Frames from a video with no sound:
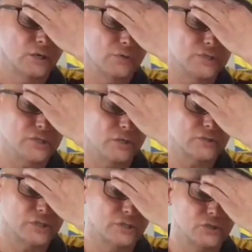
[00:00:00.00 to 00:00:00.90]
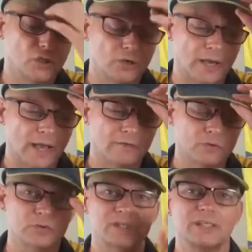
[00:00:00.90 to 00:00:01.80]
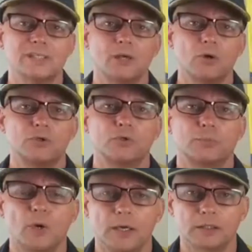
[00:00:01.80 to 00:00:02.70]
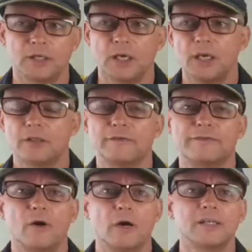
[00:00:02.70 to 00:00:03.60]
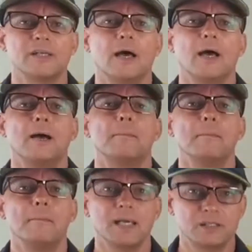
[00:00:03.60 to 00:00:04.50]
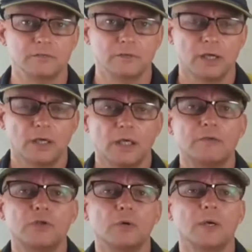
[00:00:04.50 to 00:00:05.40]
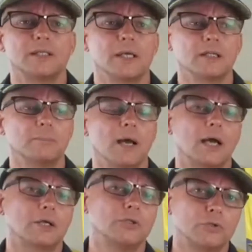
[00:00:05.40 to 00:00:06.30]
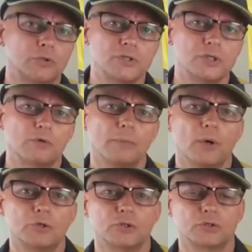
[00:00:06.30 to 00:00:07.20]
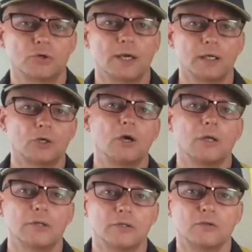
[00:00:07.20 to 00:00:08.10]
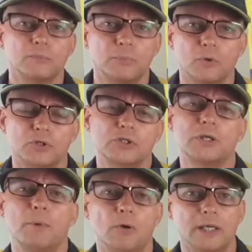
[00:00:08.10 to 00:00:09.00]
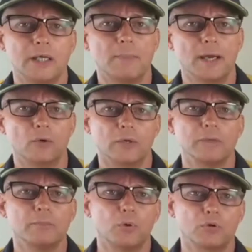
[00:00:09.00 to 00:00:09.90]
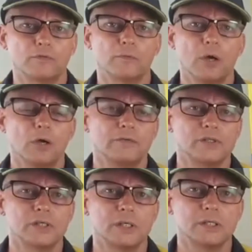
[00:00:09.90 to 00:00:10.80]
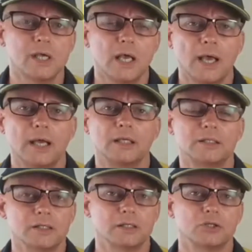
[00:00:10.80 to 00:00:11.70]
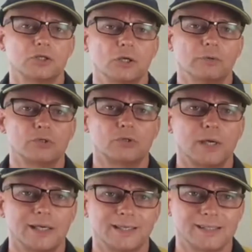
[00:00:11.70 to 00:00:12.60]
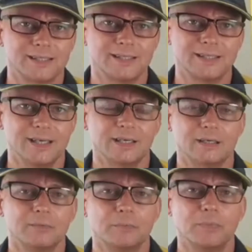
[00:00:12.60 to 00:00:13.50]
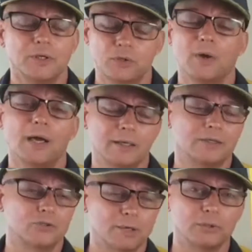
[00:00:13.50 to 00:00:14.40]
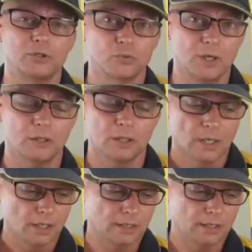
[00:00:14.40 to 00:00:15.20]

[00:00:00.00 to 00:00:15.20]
results and you don't have your CTIC on your product, the fines are massive. If you are down the park and you're using a remote training collar that you bought cheap on eBay or imported from overseas and it doesn't show an Australian CTIC, you are in trouble as well.